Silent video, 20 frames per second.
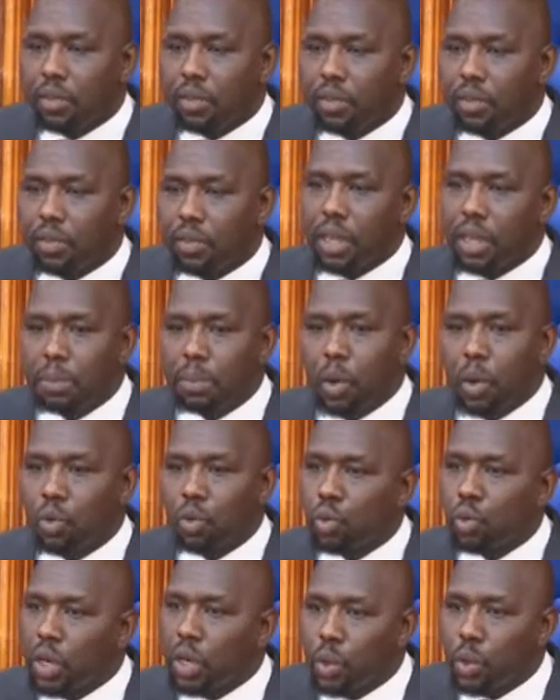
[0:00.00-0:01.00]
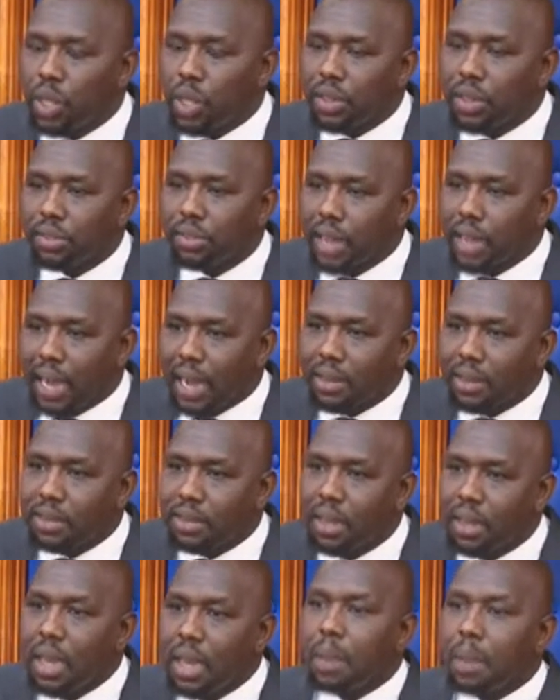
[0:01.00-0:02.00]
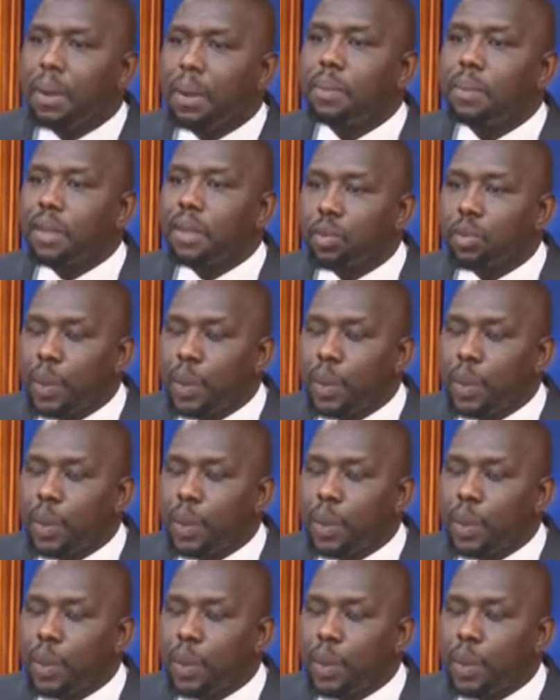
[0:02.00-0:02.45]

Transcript: these criminals who are doing these acts, but Mr.